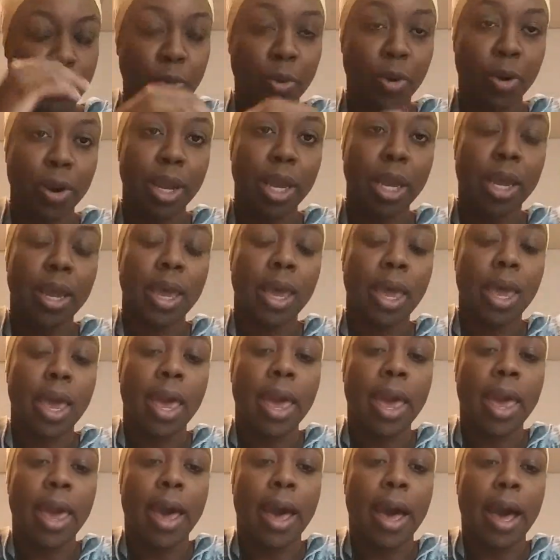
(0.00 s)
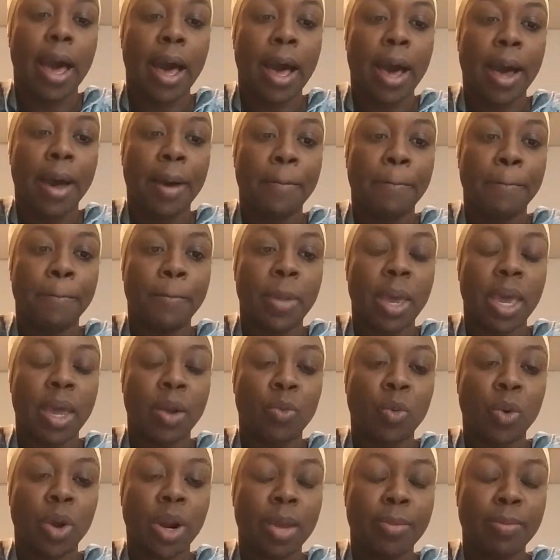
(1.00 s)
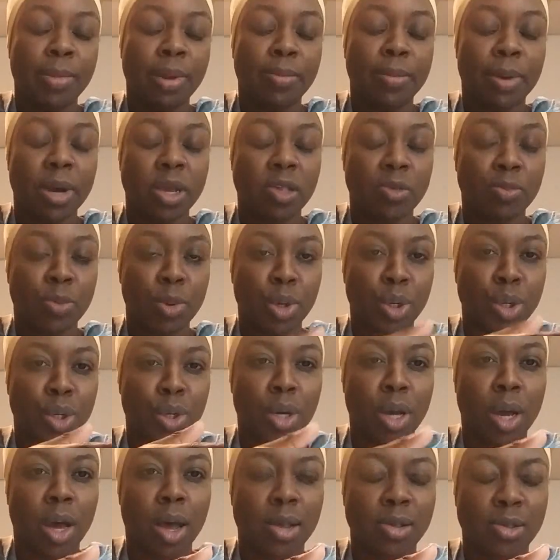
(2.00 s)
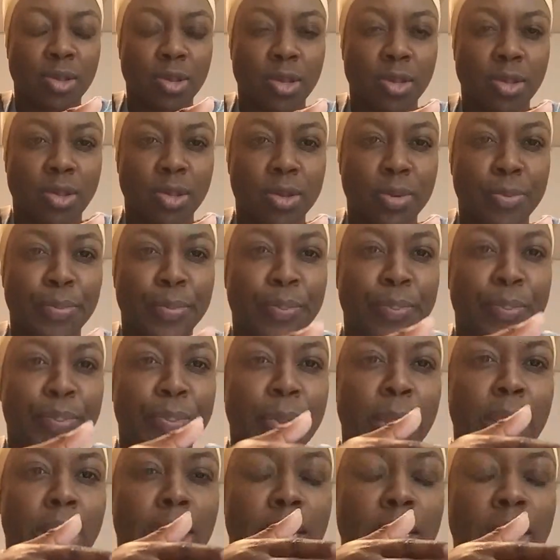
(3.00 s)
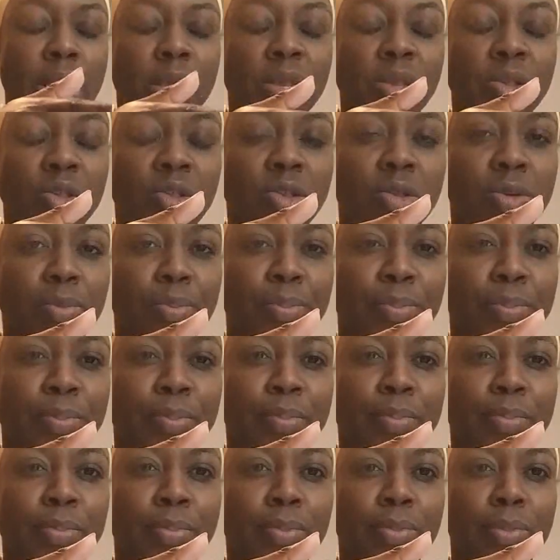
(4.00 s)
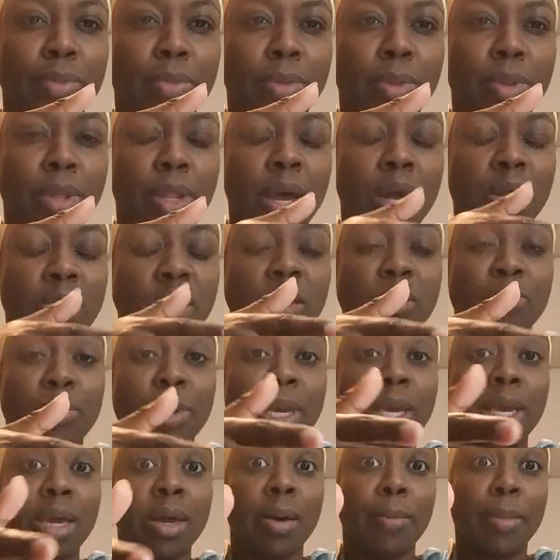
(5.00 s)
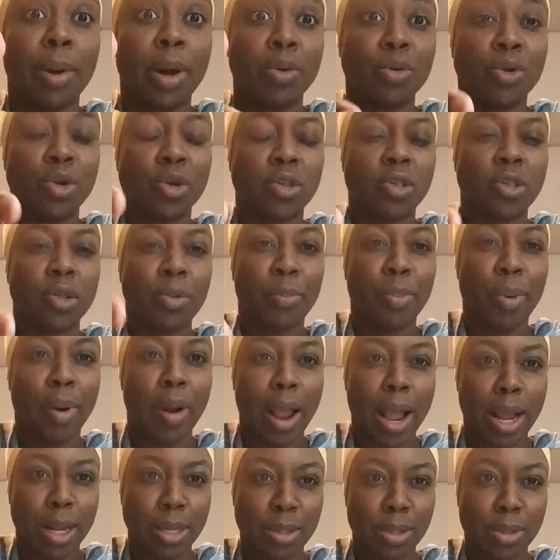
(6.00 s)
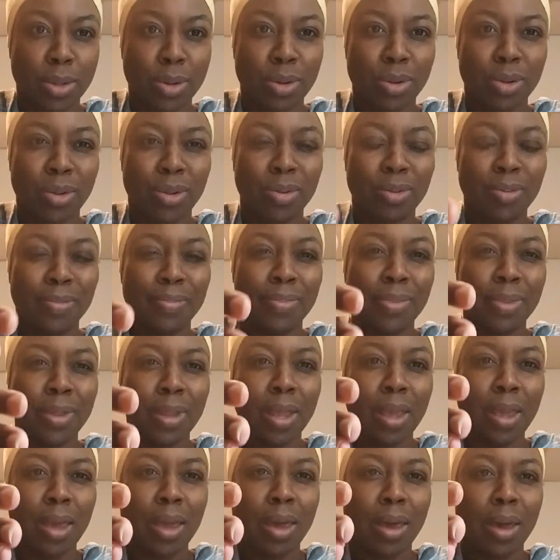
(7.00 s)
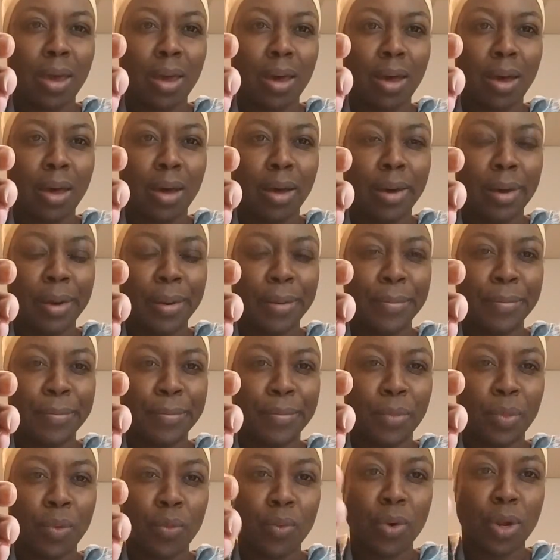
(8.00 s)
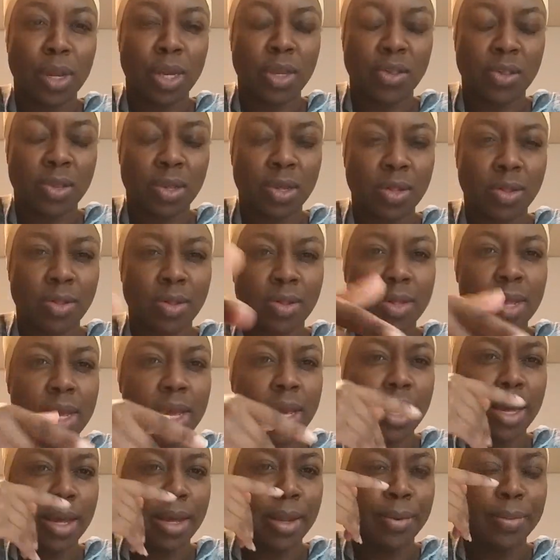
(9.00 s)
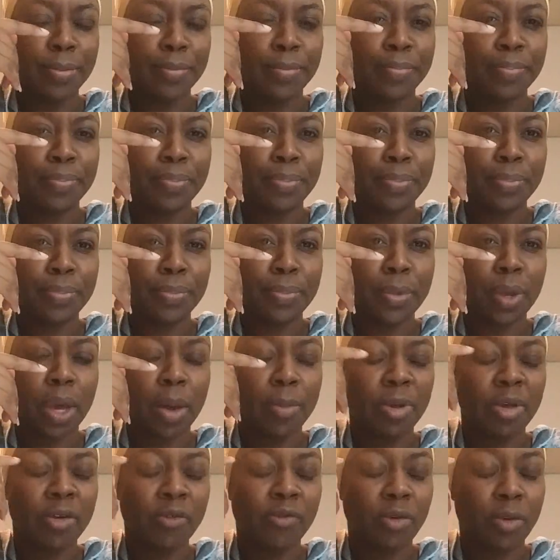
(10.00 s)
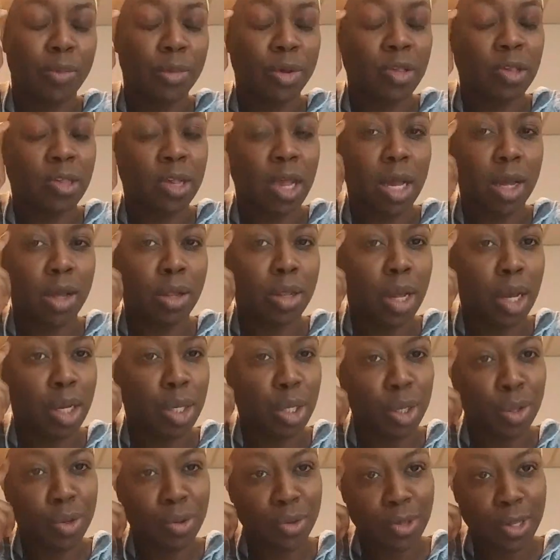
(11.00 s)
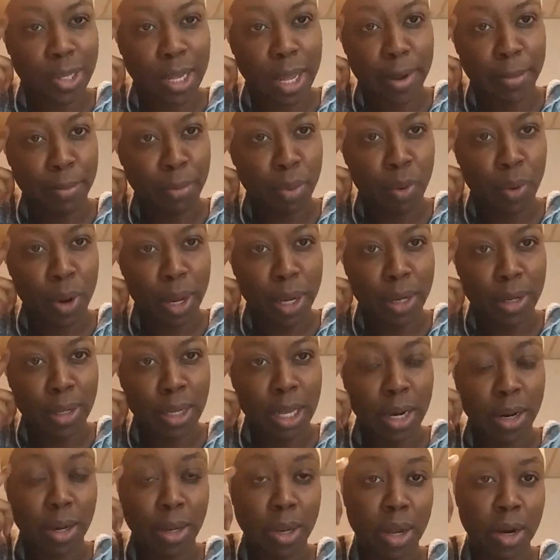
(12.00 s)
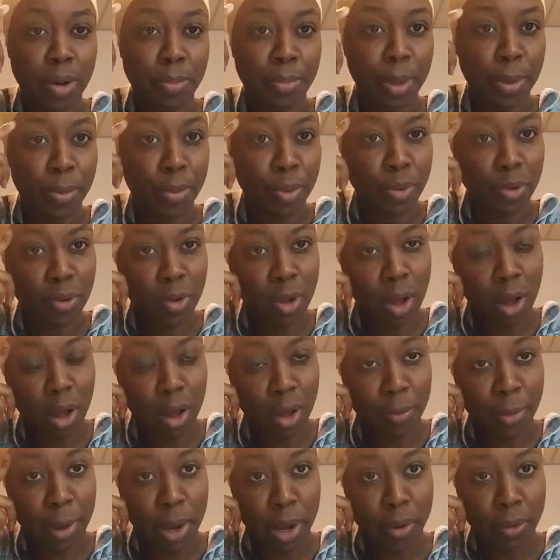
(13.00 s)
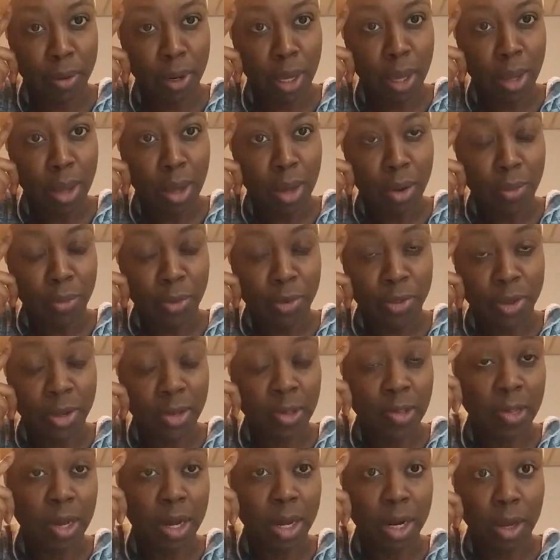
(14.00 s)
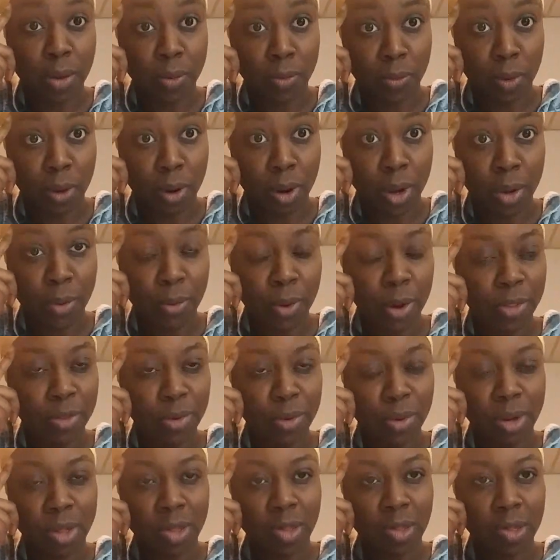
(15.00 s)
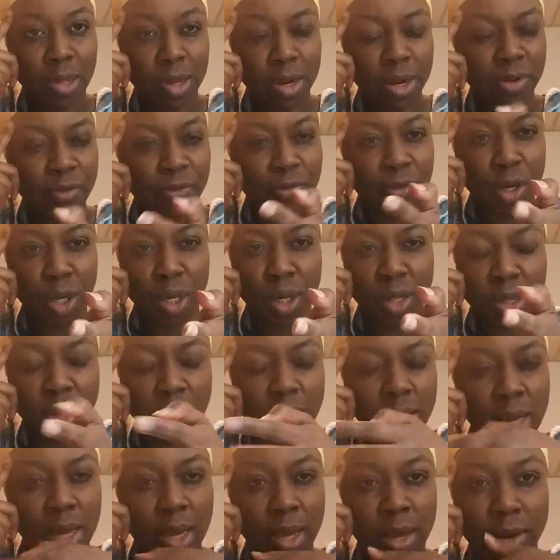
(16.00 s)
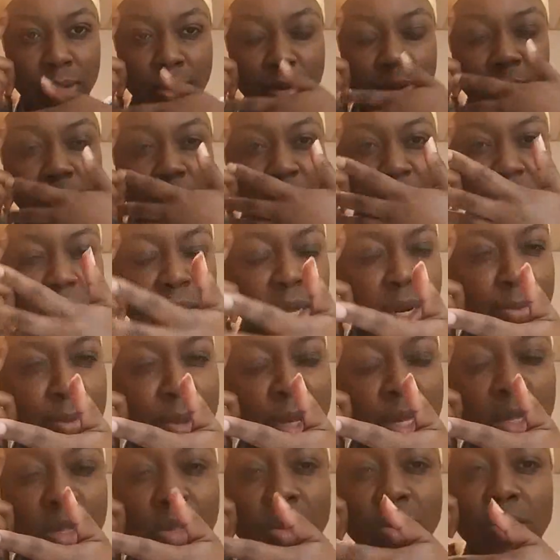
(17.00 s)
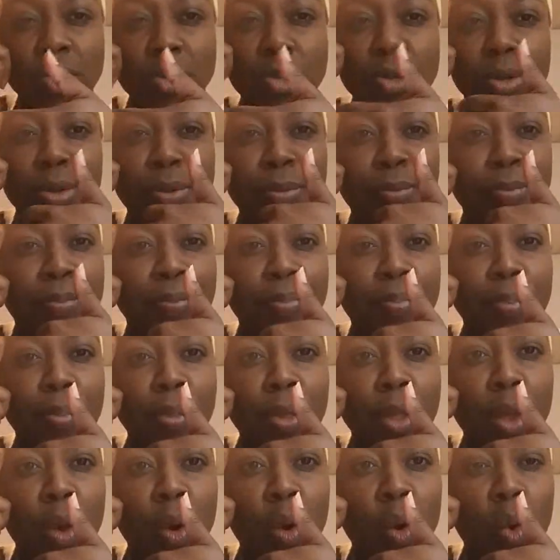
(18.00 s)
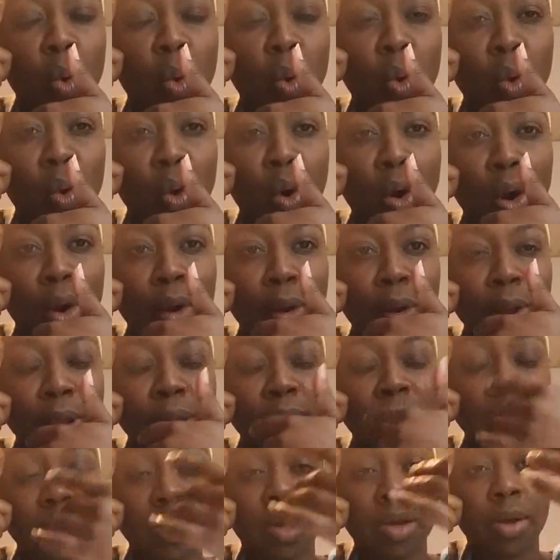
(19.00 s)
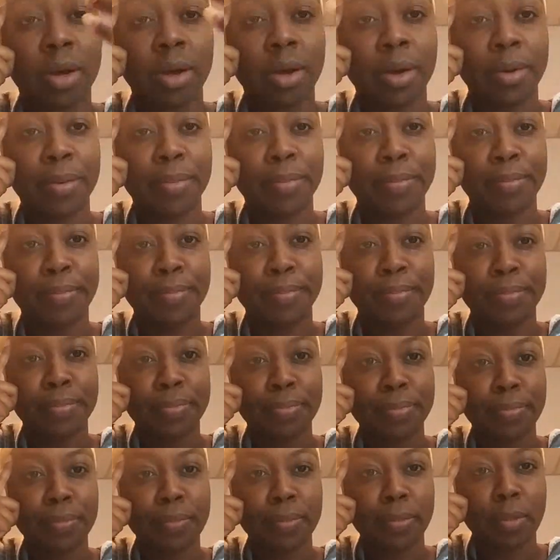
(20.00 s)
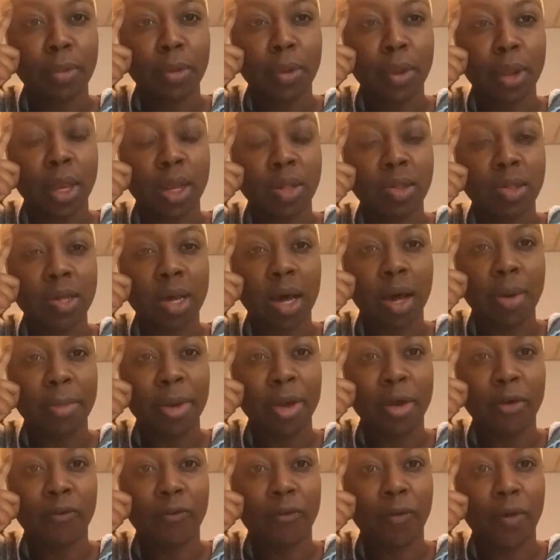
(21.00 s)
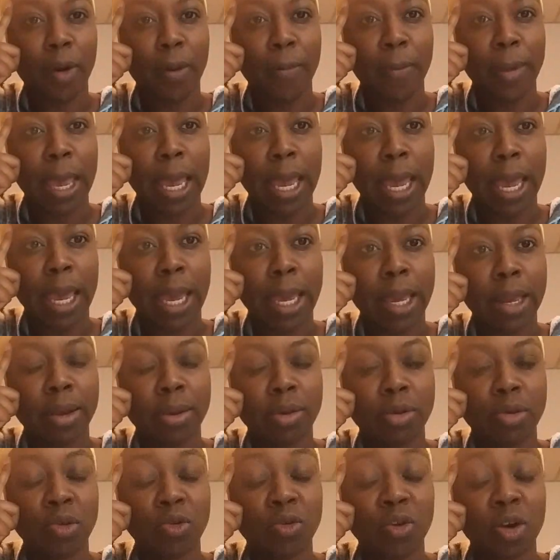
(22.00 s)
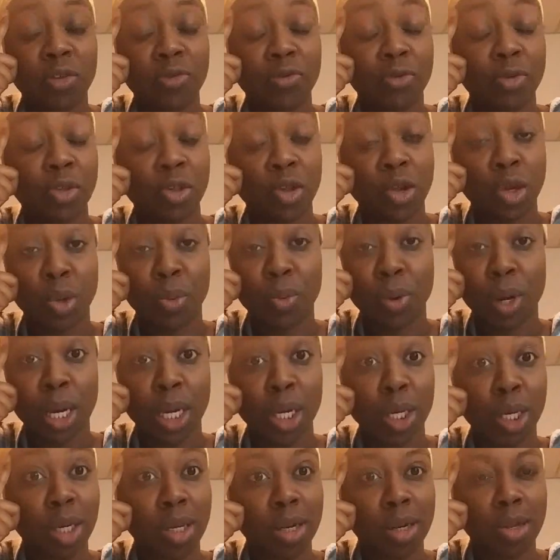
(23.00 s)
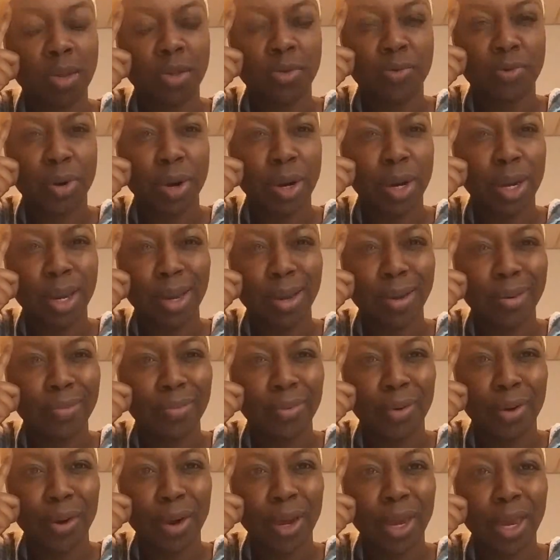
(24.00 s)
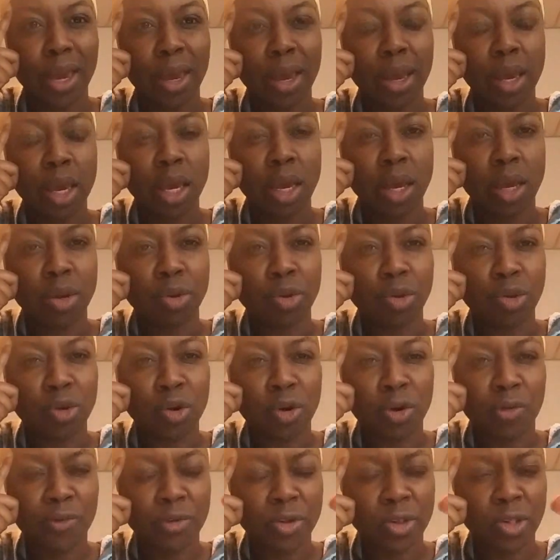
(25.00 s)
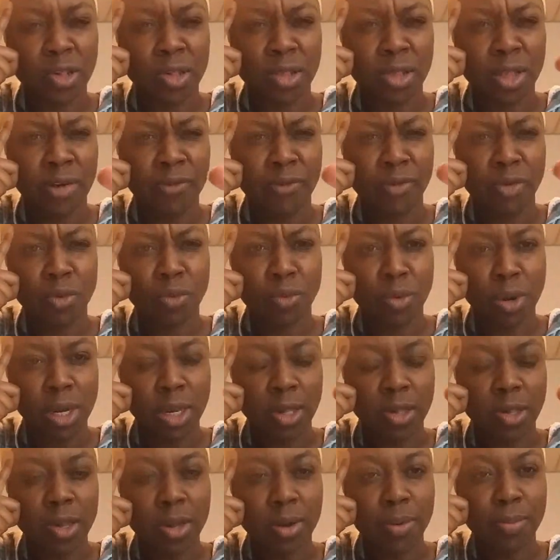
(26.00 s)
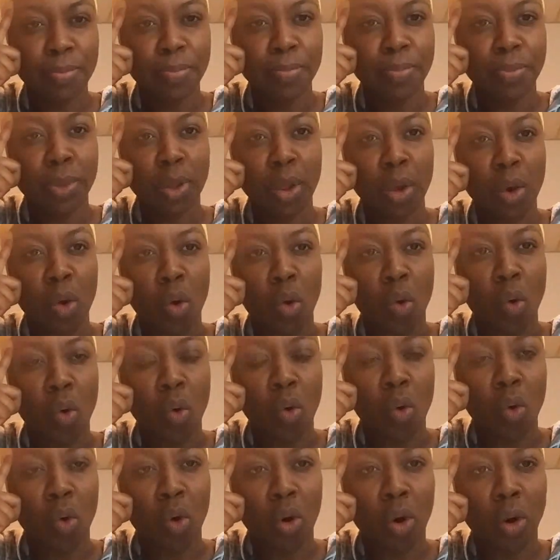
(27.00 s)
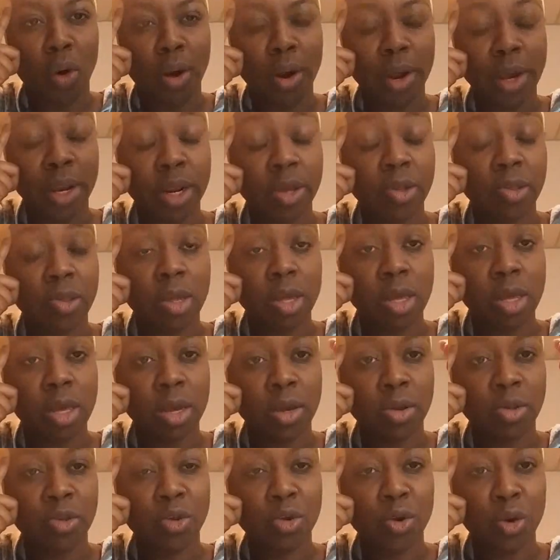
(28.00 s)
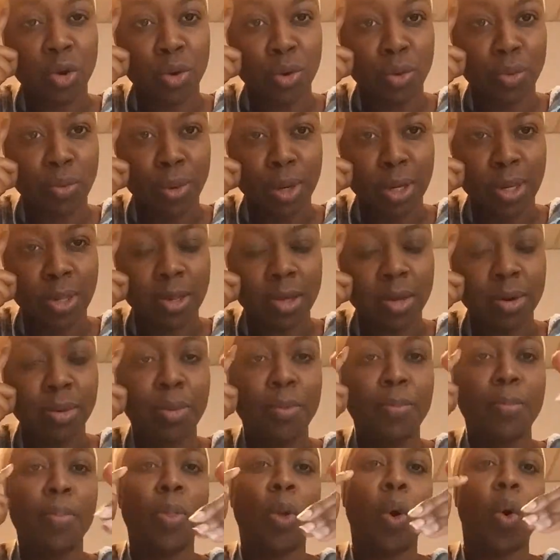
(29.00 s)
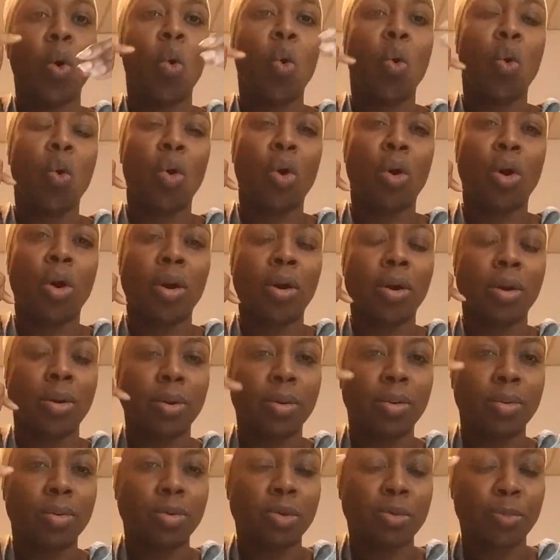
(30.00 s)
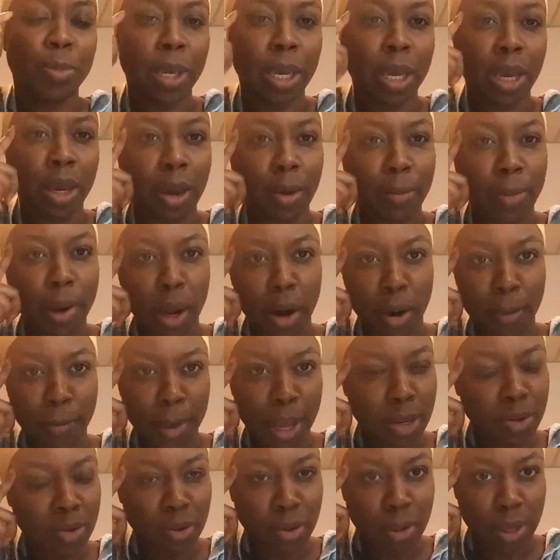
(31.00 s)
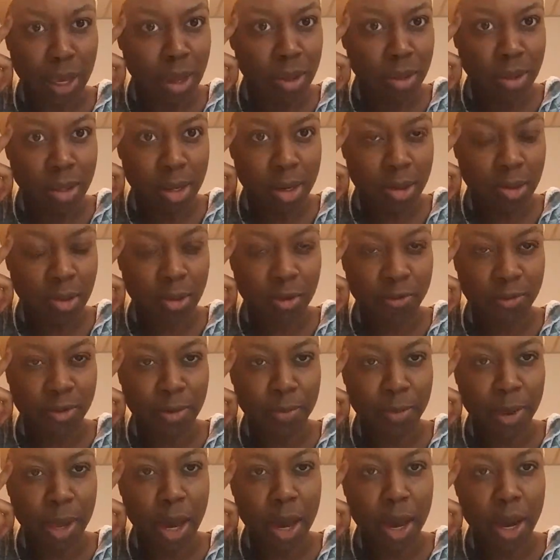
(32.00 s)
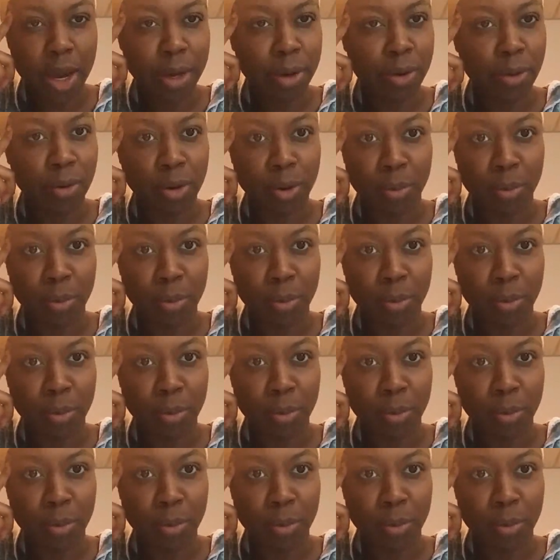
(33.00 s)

worry. And what I mean by spiritual causes is not speaking about just the practical reasons and coming from a psychological standpoint that a lot of people talk about with anxiety and worry, whether it's a deficiency in some vitamins or it's coming from a stressful situation. It's very surface level reason or an external reason, or speaking about a mental illness of some kind or